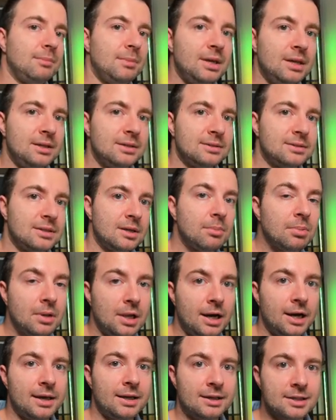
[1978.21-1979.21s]
means
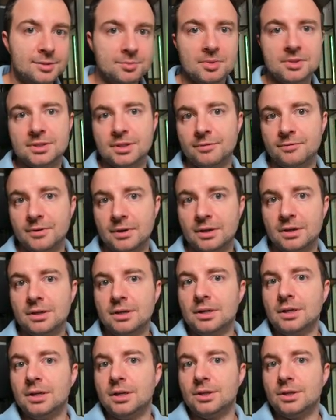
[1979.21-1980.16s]
applying a specific